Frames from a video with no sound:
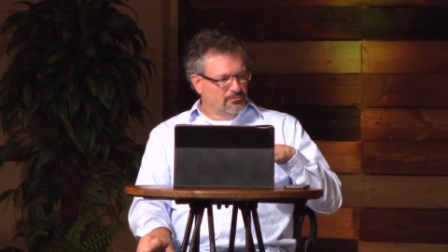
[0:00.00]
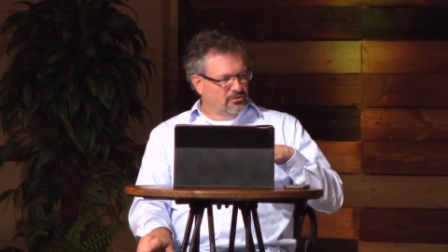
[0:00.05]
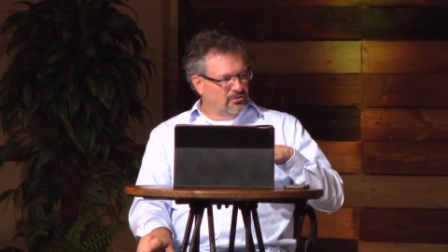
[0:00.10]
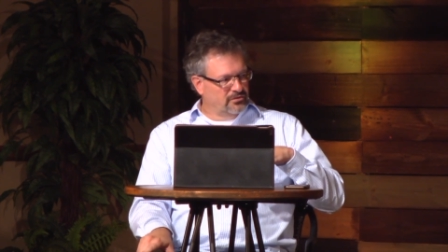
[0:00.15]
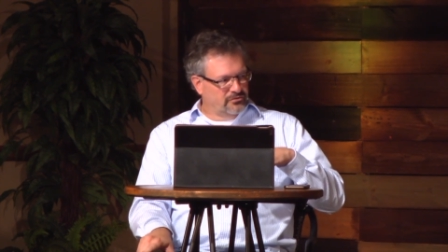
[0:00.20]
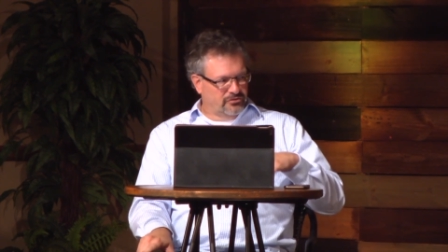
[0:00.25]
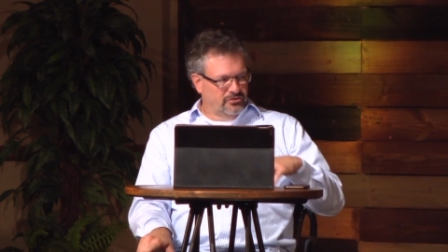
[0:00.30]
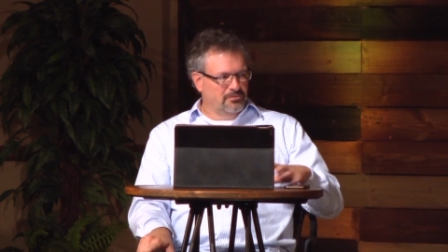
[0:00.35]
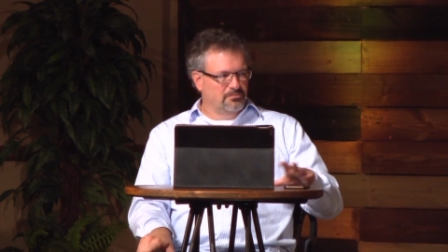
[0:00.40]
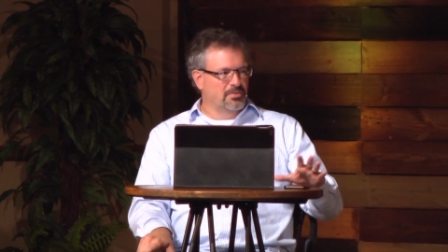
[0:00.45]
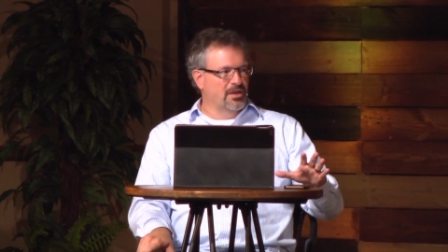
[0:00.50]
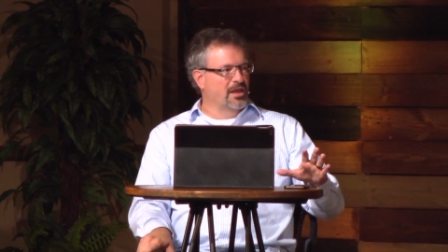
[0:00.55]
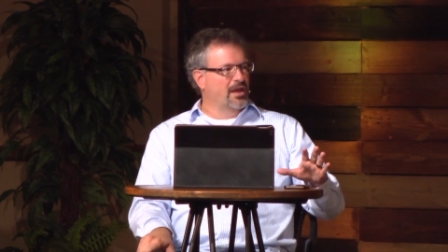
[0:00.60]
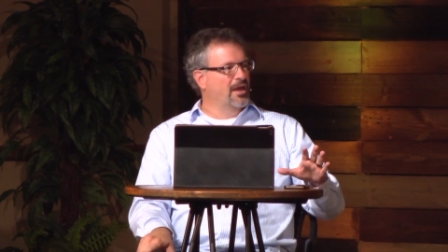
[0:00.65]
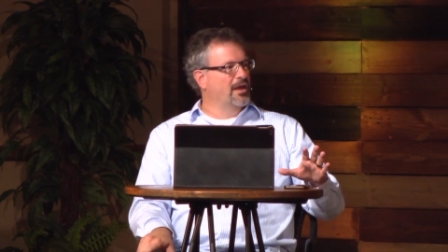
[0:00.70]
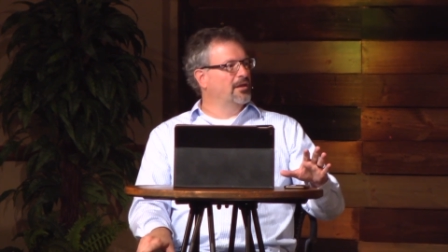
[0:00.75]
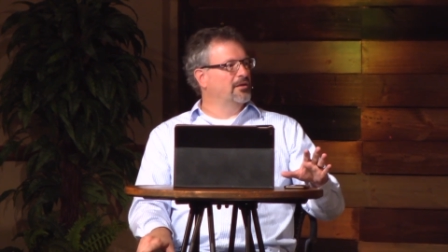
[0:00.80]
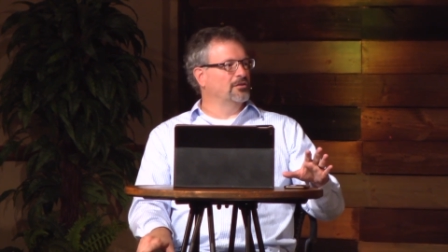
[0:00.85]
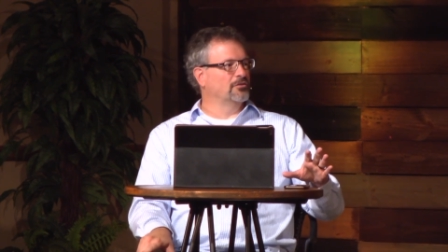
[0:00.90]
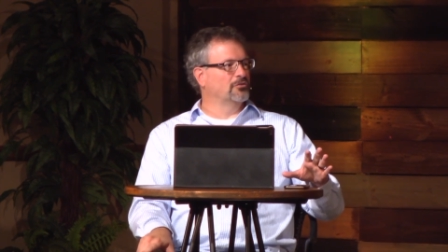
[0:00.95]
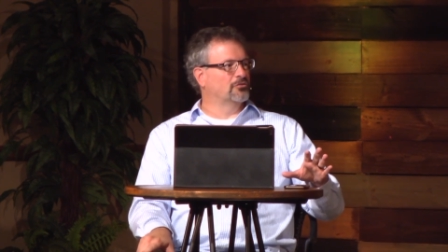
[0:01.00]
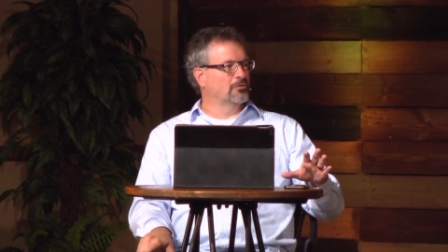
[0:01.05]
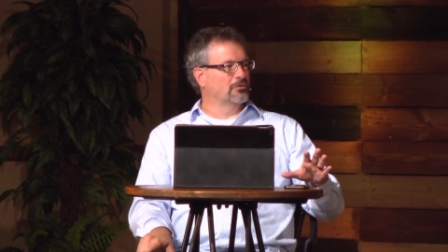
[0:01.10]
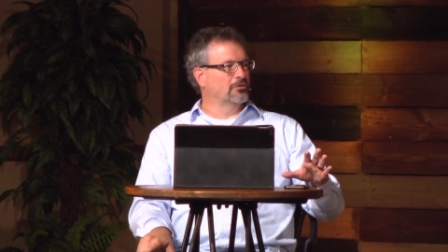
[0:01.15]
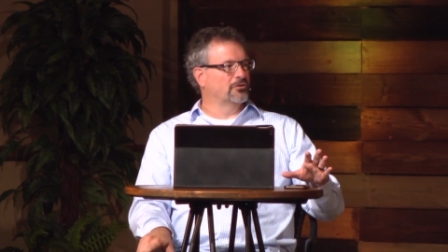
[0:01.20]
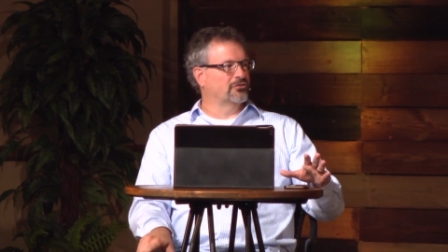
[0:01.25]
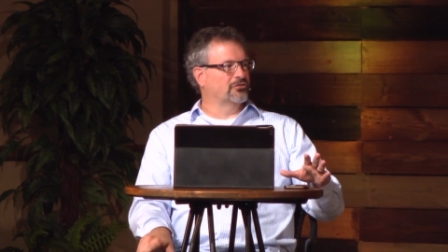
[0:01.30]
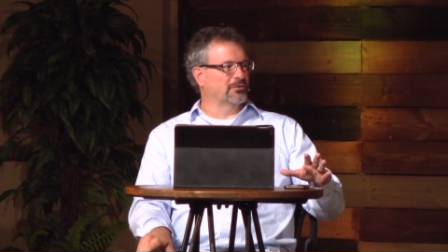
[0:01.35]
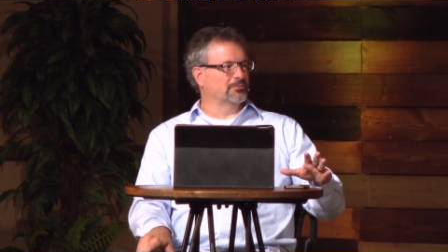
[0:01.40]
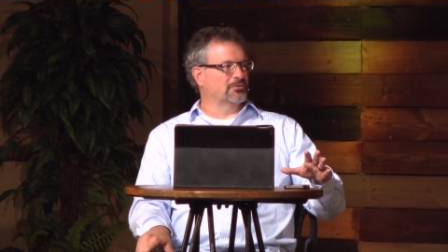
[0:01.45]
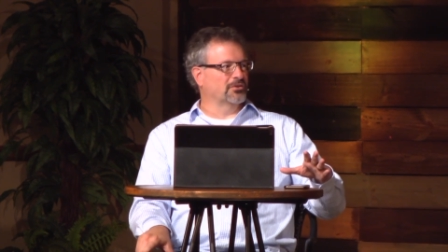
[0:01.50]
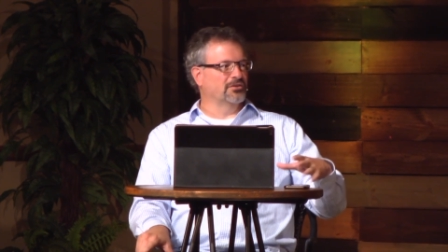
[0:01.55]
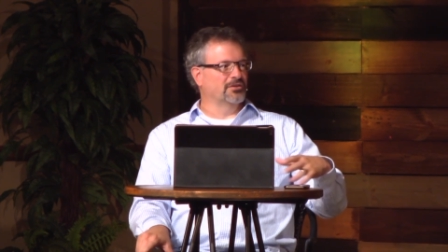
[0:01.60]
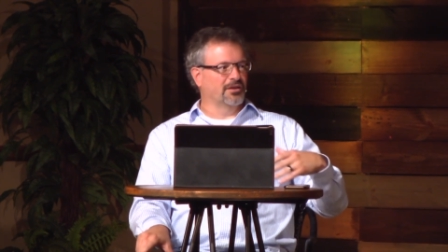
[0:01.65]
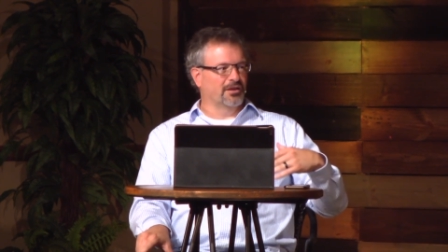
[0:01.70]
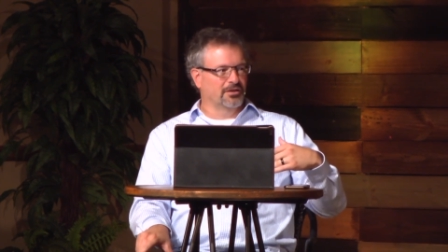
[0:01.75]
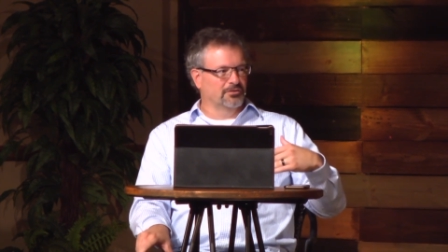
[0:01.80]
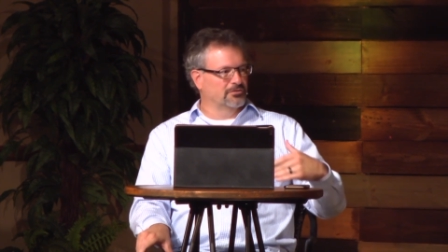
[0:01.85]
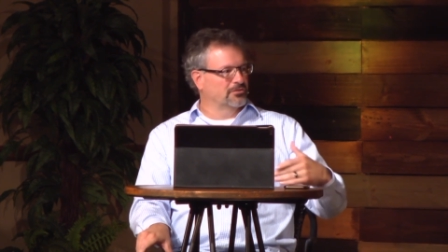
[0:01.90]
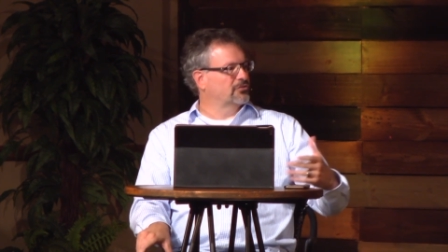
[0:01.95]
that she'd be heading towards something
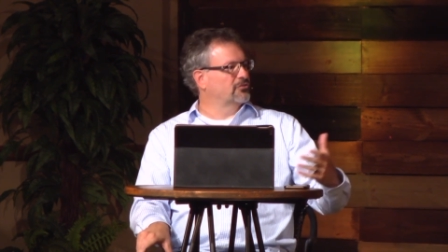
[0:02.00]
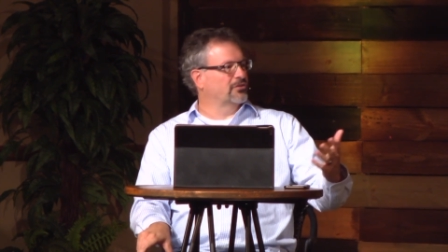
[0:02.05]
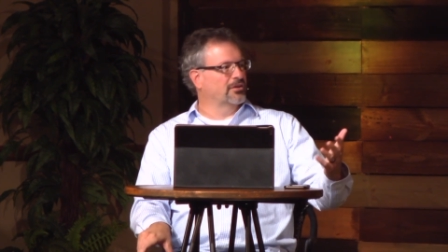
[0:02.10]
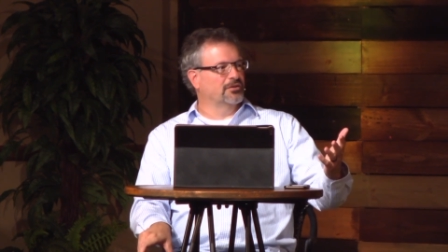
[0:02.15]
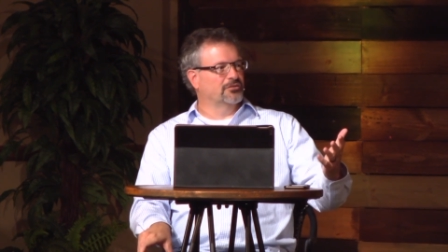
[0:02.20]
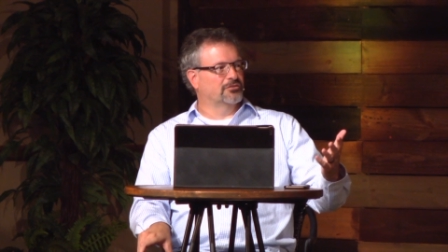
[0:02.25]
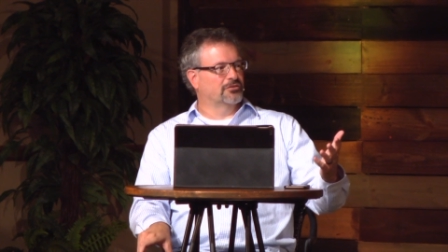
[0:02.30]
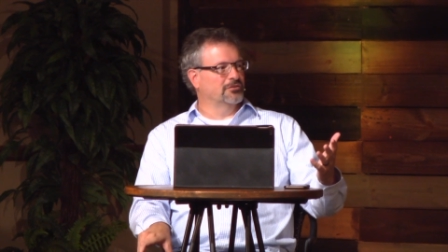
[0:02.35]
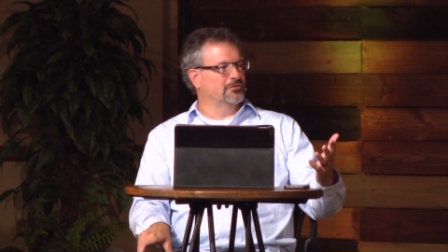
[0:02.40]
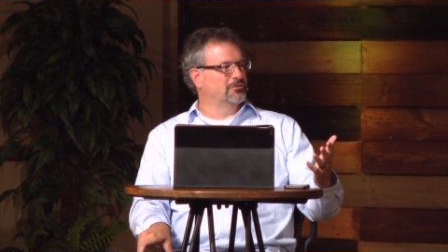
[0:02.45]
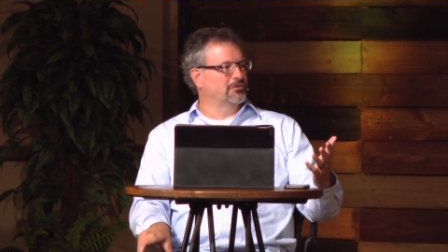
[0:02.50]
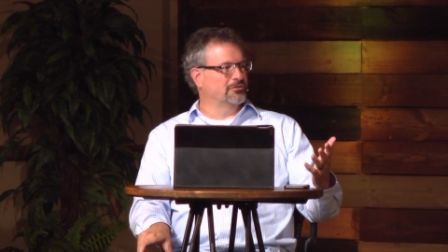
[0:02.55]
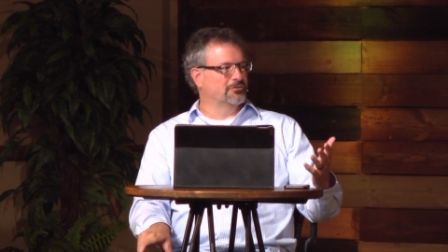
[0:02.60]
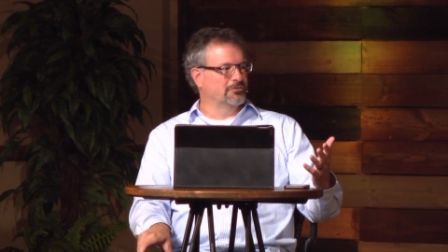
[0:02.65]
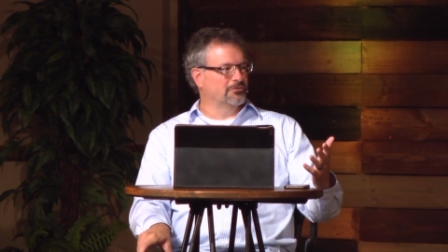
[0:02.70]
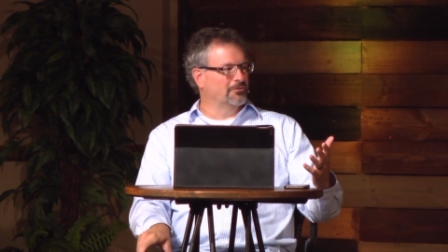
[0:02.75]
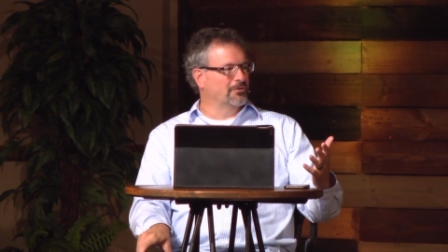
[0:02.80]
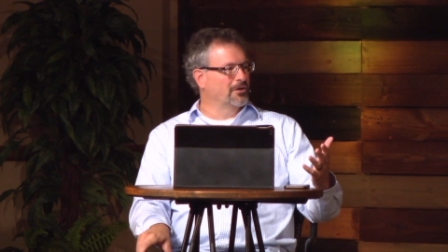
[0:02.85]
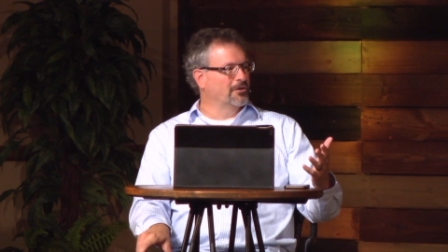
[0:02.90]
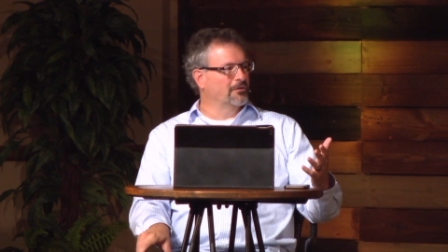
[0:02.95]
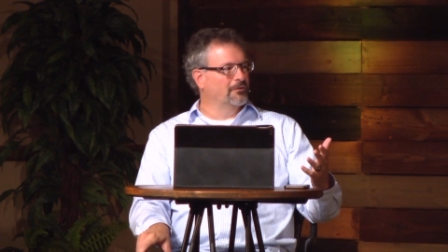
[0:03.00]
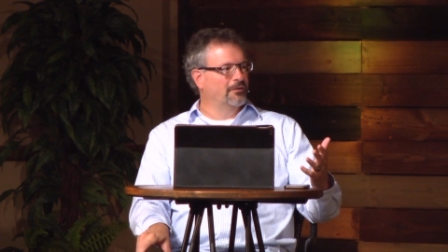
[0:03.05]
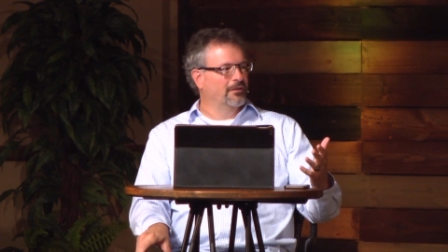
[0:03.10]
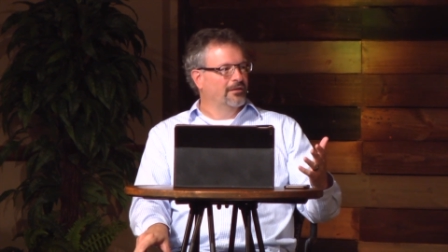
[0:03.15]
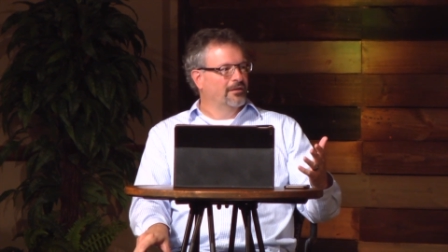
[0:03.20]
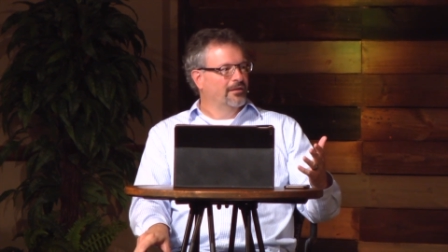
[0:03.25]
dangerous, say such as the road,